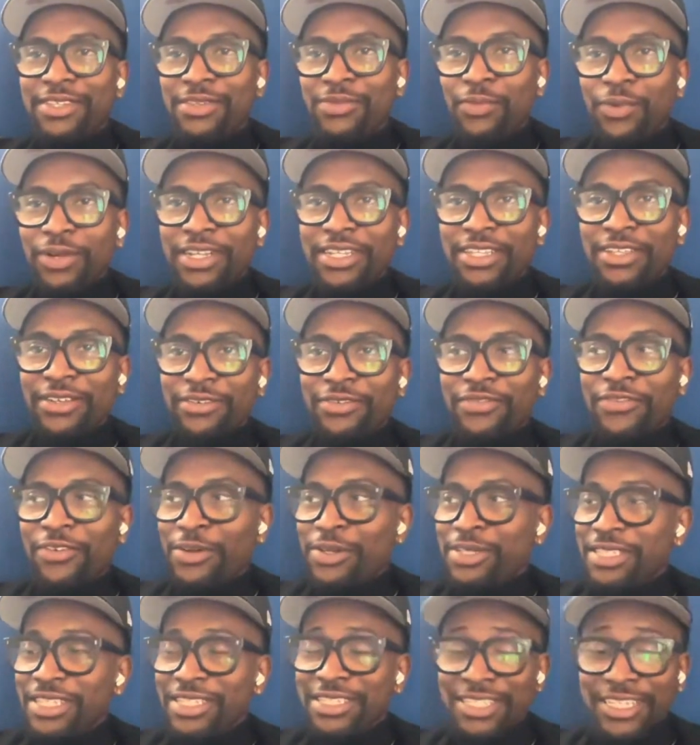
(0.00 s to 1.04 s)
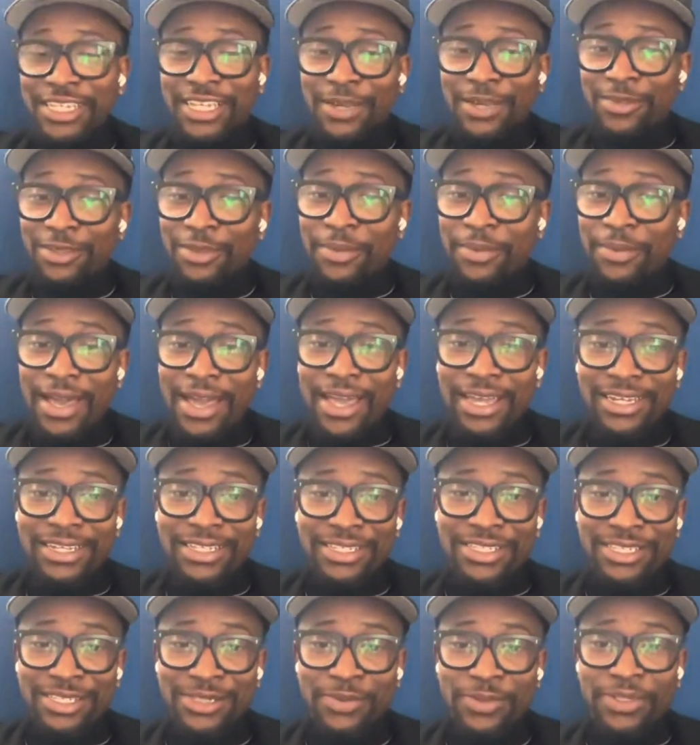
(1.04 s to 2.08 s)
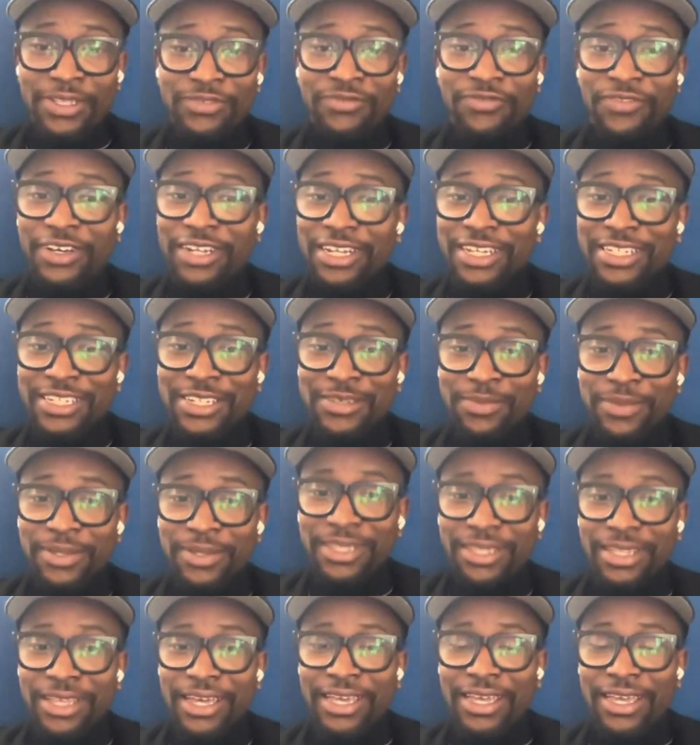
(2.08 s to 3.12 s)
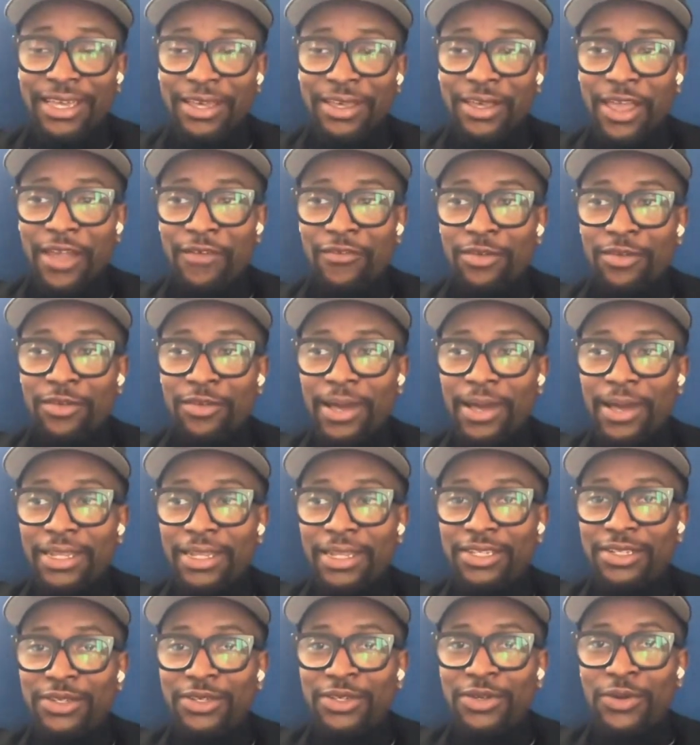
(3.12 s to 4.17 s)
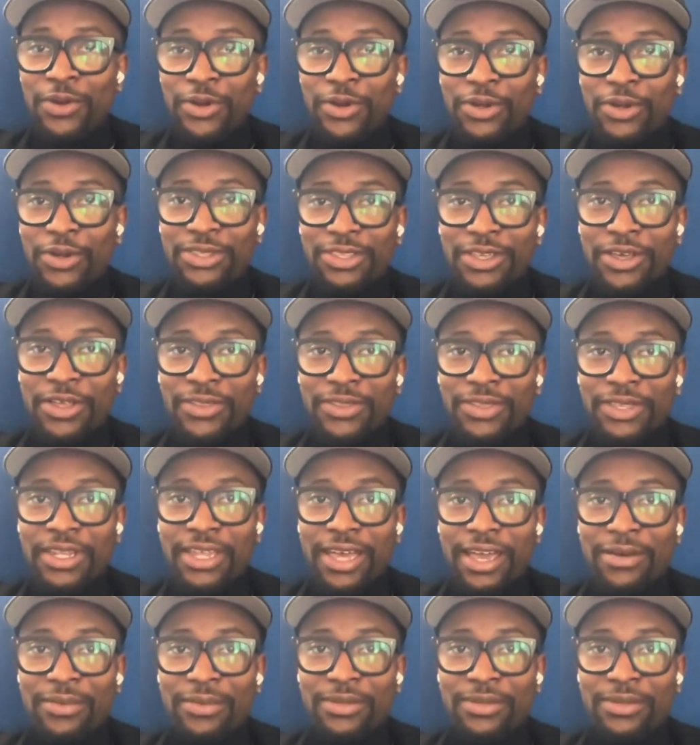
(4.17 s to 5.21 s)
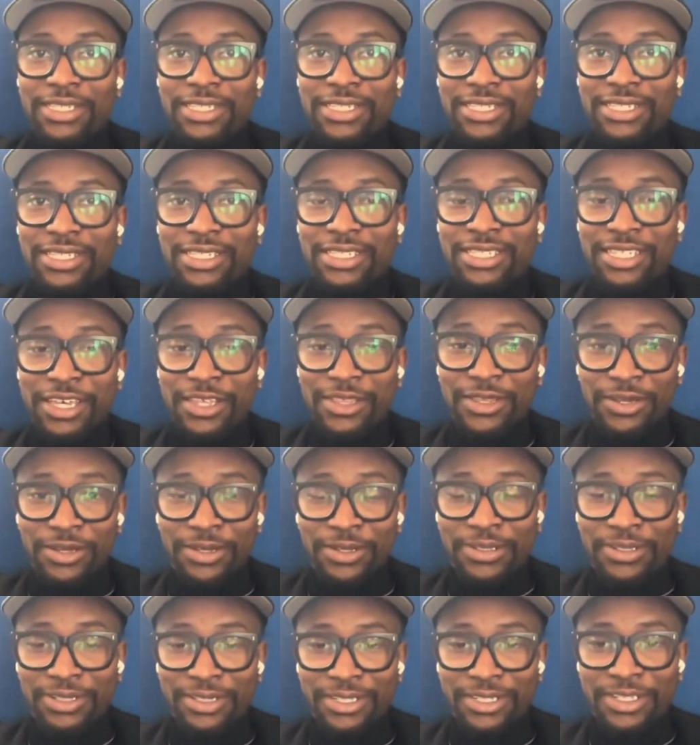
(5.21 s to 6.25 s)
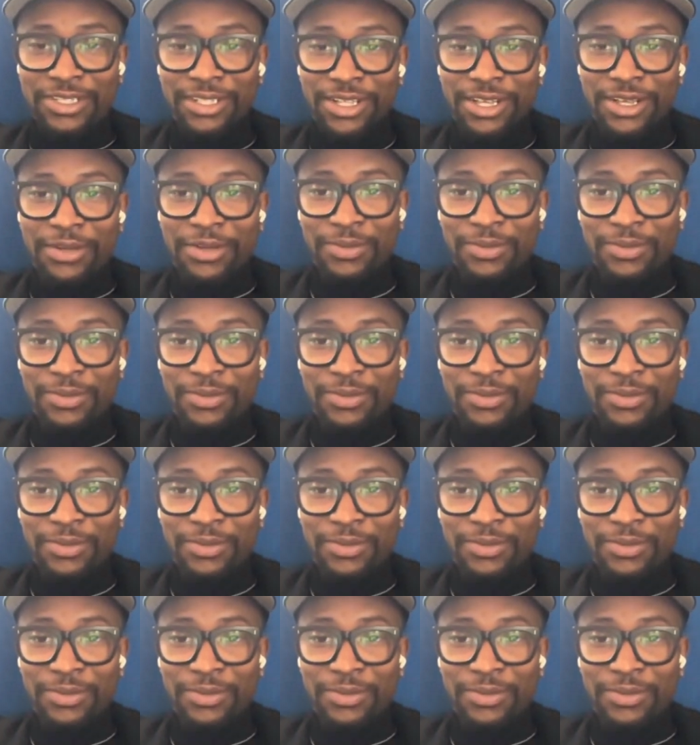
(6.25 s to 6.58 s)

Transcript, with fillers: one of the first things that come to mind is just really funny to me. Like everybody in New York thought that I was Southern, you know.